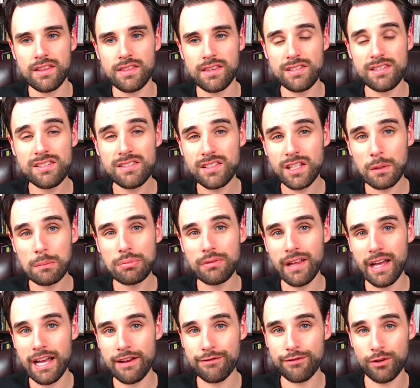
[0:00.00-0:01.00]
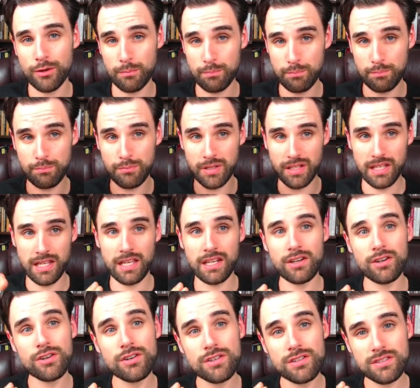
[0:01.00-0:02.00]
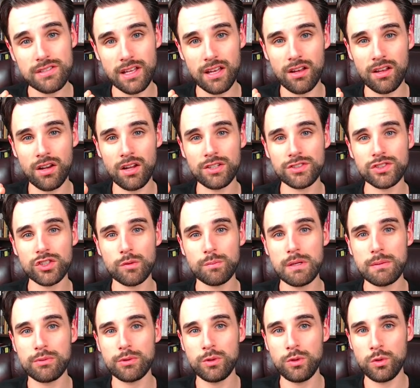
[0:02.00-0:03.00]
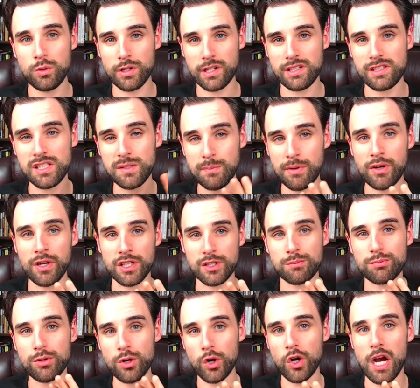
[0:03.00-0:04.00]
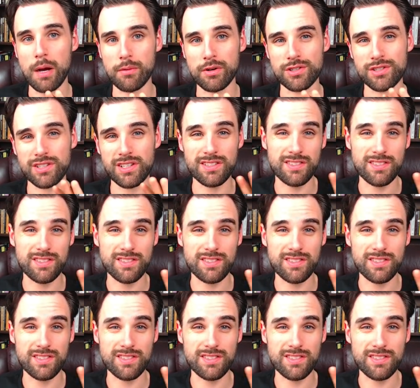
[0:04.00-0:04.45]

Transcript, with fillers: this is going to apply for beginners and also people who are experienced programmers,